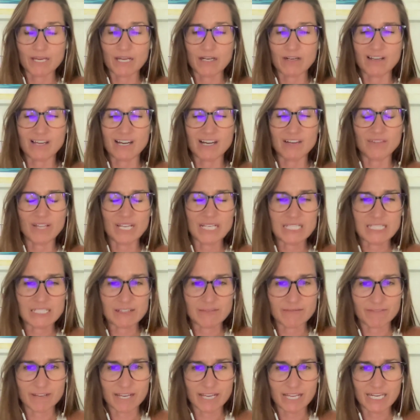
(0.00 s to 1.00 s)
how to kind of like
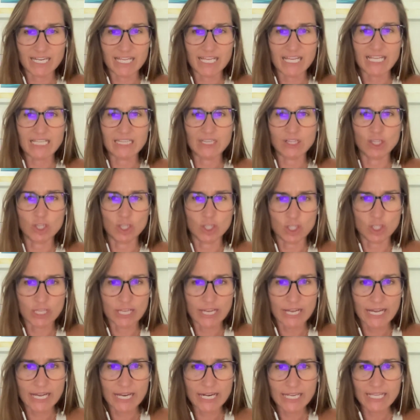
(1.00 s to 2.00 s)
define it and look
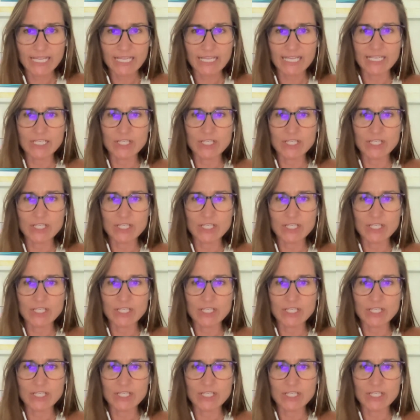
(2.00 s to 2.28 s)
at it